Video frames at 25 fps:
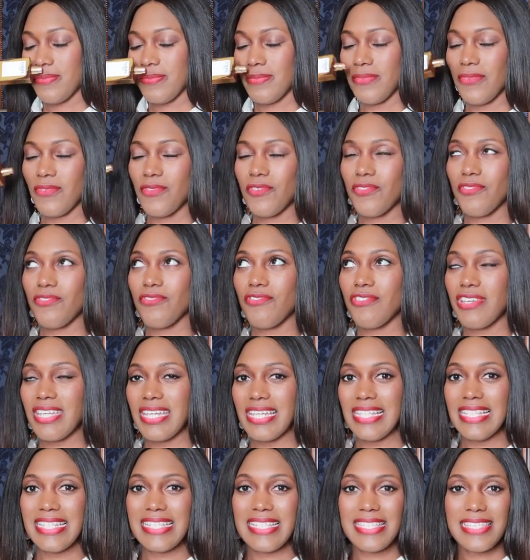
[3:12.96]

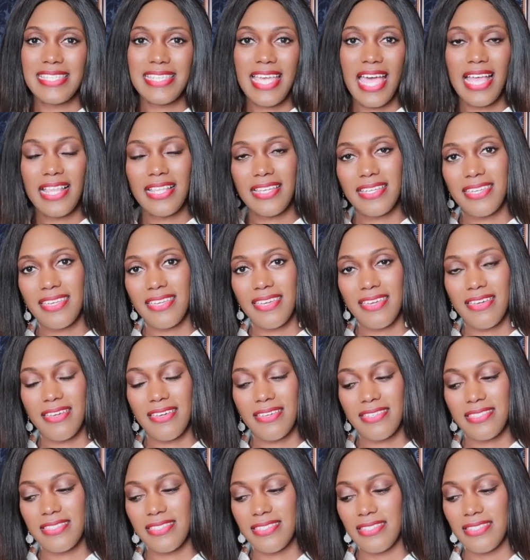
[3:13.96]
Really delicate.